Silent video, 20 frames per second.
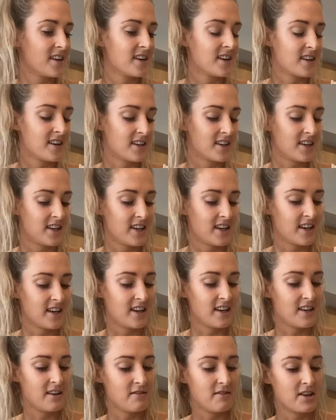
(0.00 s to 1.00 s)

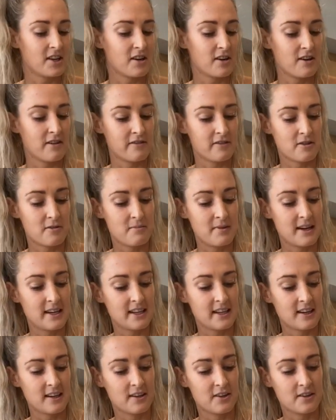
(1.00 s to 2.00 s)
Okay, here we go. I've got my
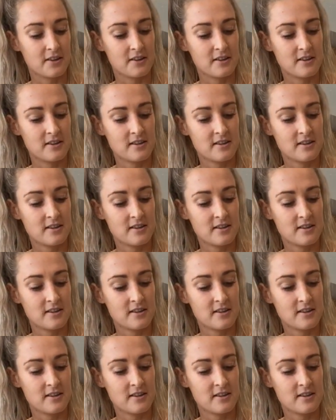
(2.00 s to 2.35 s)
yellow.